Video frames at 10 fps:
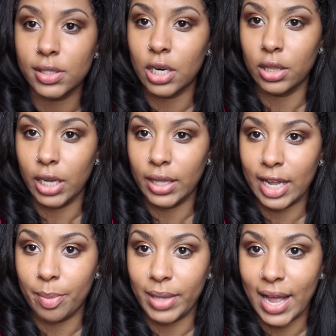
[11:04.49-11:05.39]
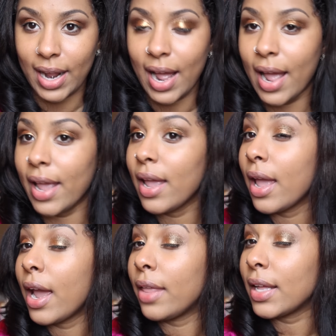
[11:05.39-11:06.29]
to start looking like a black eye.
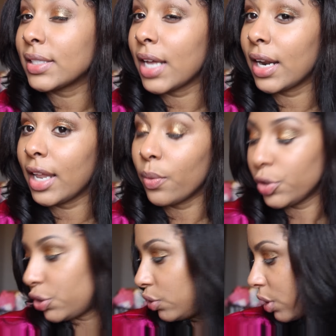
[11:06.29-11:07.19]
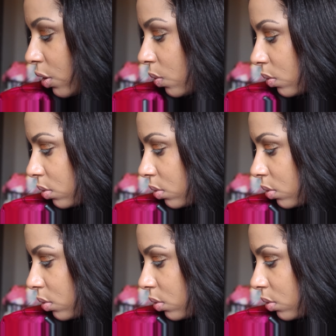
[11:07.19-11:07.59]
And that's kind of like what you don't...